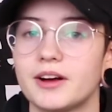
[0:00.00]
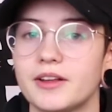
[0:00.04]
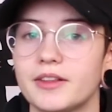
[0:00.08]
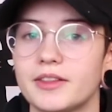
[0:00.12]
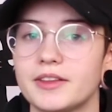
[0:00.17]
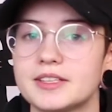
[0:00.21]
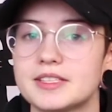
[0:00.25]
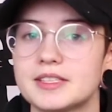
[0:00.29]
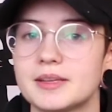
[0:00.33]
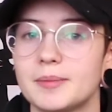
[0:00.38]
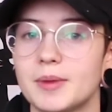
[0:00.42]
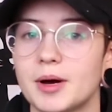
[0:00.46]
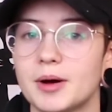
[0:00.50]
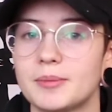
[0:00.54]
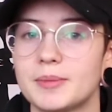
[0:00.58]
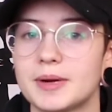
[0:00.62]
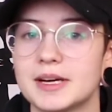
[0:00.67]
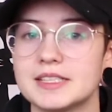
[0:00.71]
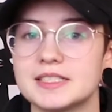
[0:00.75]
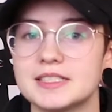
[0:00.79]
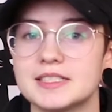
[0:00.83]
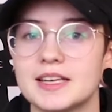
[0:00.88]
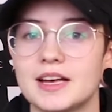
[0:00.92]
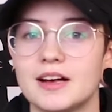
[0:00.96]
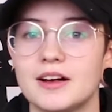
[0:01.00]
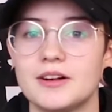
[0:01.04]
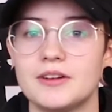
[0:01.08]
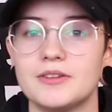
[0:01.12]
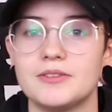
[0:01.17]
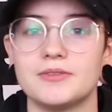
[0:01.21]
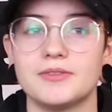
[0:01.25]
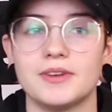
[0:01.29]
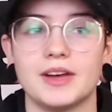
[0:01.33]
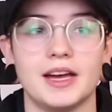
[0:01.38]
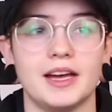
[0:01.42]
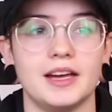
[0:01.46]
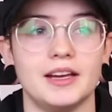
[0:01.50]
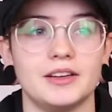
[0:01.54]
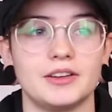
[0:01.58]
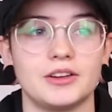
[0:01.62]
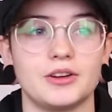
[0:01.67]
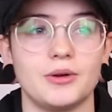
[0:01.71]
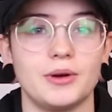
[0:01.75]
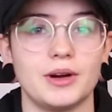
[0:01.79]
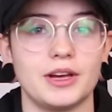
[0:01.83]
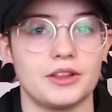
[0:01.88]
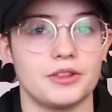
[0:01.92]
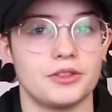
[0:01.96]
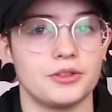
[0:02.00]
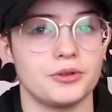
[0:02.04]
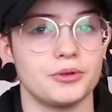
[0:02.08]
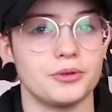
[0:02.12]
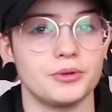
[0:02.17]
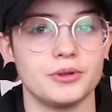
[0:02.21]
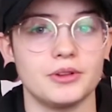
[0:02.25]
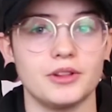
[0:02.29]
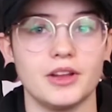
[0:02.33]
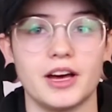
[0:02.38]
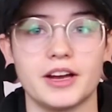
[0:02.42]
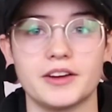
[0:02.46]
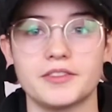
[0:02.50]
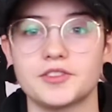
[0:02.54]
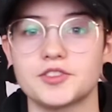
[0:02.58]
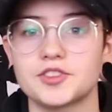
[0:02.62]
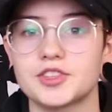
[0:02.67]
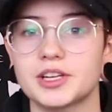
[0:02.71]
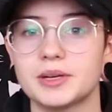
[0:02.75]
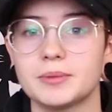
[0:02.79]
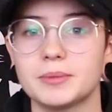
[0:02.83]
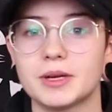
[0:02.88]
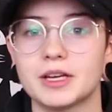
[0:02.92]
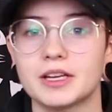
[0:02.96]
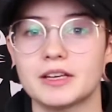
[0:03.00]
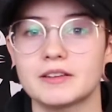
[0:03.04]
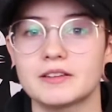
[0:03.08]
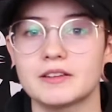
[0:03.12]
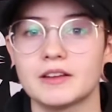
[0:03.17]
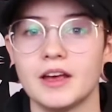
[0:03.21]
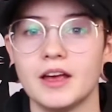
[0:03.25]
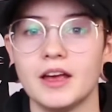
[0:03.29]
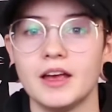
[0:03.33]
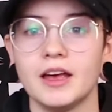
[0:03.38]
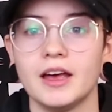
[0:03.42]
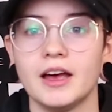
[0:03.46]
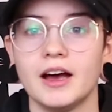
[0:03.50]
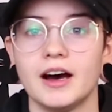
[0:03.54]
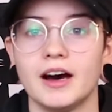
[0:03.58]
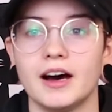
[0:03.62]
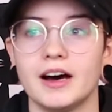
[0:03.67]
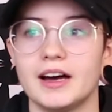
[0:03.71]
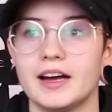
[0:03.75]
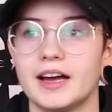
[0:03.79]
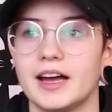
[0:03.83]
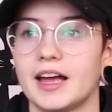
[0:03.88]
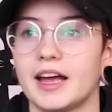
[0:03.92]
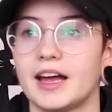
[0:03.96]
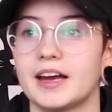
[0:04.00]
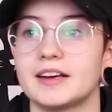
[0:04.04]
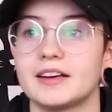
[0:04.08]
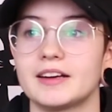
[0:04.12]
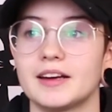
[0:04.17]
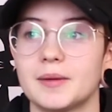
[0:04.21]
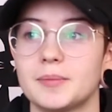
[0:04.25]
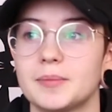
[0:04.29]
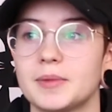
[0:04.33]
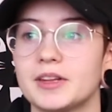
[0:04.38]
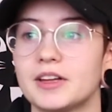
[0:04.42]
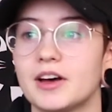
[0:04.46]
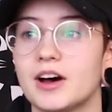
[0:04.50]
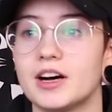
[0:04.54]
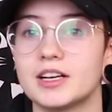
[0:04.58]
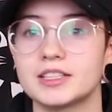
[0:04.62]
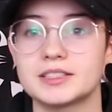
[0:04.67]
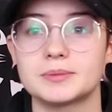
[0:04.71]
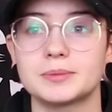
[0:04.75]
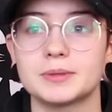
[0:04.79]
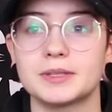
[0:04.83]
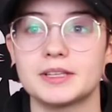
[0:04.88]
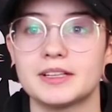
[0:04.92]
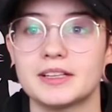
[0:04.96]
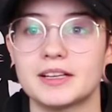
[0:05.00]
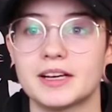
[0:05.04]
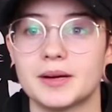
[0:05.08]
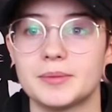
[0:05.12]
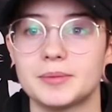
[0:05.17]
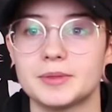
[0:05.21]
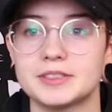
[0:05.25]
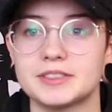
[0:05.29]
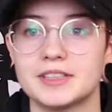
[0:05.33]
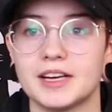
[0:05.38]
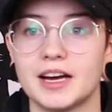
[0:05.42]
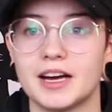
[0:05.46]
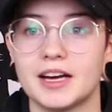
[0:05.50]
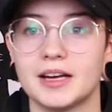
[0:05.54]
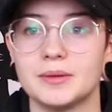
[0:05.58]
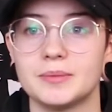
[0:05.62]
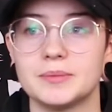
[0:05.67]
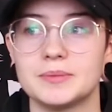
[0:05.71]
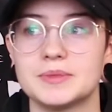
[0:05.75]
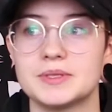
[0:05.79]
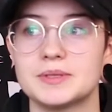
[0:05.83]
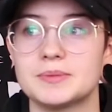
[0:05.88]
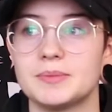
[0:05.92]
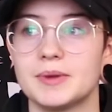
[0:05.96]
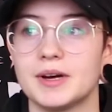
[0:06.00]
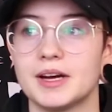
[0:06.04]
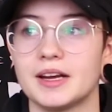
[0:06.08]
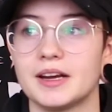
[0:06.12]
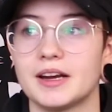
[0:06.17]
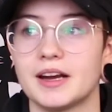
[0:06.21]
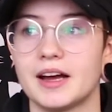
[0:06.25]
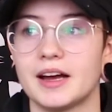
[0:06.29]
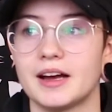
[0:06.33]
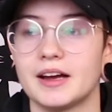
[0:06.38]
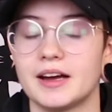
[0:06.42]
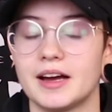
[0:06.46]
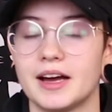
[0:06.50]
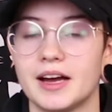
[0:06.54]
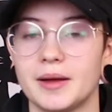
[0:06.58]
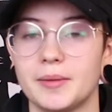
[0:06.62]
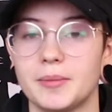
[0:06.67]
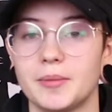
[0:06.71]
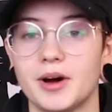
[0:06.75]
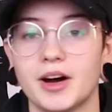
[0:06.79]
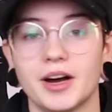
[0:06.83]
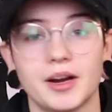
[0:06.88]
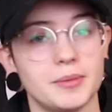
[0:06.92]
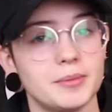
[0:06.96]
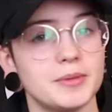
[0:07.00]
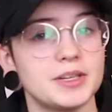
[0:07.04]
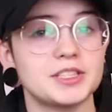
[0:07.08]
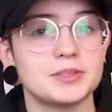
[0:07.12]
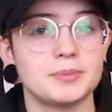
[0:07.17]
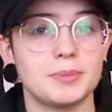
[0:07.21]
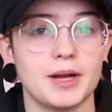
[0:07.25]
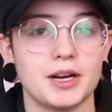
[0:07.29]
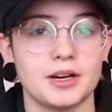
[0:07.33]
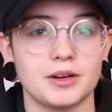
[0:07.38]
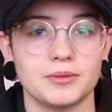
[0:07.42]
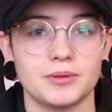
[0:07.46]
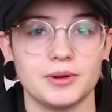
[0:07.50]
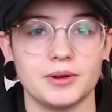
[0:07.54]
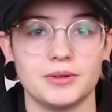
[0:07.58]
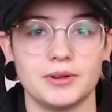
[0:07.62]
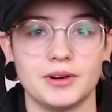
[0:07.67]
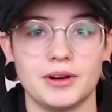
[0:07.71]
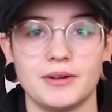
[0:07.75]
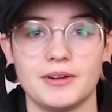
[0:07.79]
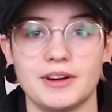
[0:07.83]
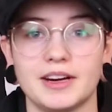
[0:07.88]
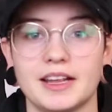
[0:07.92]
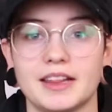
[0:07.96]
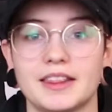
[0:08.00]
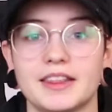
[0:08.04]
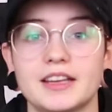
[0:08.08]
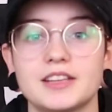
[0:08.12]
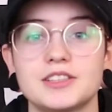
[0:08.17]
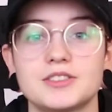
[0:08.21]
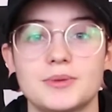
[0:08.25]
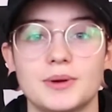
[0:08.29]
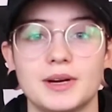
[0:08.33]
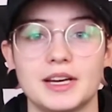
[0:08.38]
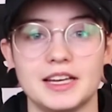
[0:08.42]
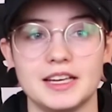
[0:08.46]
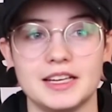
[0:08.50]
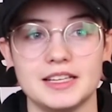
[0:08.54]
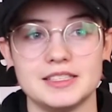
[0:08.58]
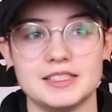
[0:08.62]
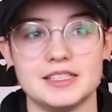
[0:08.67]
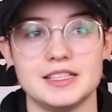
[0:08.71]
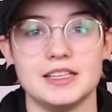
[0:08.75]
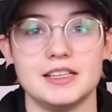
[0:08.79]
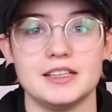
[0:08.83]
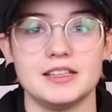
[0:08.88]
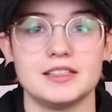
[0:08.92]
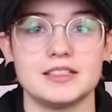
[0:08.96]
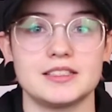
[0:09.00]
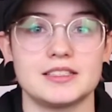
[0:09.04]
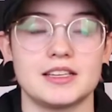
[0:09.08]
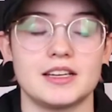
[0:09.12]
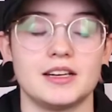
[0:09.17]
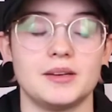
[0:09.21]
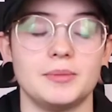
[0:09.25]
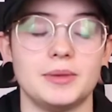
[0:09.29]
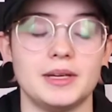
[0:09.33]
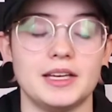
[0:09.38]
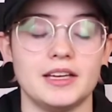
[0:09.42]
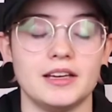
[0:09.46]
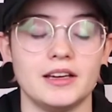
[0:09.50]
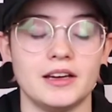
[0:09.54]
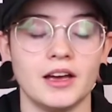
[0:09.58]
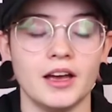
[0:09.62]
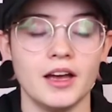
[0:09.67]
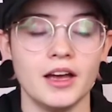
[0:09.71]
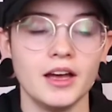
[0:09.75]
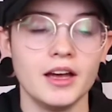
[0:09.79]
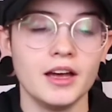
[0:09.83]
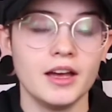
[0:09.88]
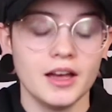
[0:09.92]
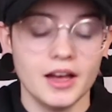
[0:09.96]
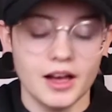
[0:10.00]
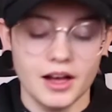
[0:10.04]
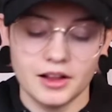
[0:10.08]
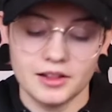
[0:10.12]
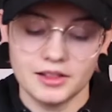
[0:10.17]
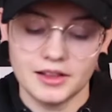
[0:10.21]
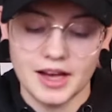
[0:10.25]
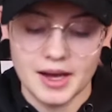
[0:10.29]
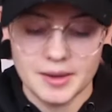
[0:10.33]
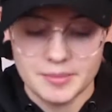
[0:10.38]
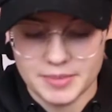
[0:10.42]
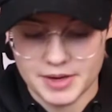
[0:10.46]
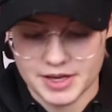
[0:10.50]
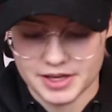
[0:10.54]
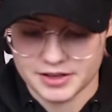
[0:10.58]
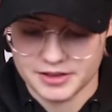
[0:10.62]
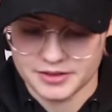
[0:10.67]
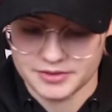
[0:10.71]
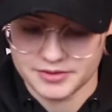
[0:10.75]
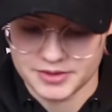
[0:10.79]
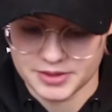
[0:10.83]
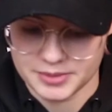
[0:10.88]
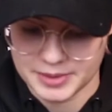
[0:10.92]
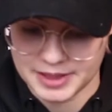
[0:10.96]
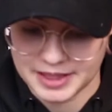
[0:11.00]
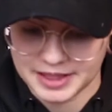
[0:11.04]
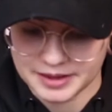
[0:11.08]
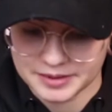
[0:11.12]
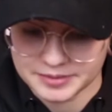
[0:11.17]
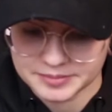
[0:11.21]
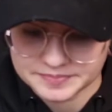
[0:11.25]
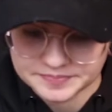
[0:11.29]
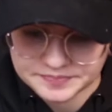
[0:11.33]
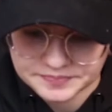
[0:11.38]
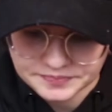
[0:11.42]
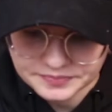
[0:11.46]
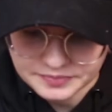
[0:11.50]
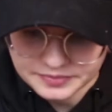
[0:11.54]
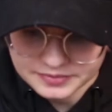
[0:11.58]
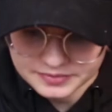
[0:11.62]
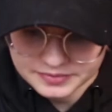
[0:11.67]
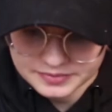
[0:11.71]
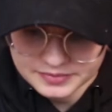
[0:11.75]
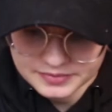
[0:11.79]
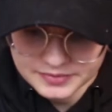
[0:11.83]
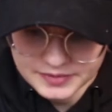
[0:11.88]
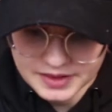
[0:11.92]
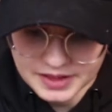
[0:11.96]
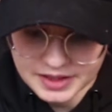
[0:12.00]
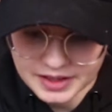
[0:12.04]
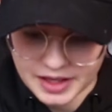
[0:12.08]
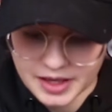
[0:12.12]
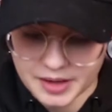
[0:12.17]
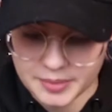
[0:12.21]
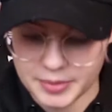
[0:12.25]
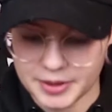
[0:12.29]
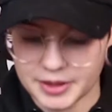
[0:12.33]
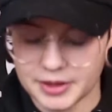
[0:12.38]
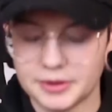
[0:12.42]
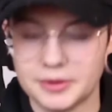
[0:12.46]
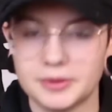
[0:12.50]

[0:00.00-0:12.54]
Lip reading: all this about myself and going through a lot of treatment. I ended up in the hospital a couple times, but I'm on a much better road now, and I think 2018 is going to be a lot better for me. I'm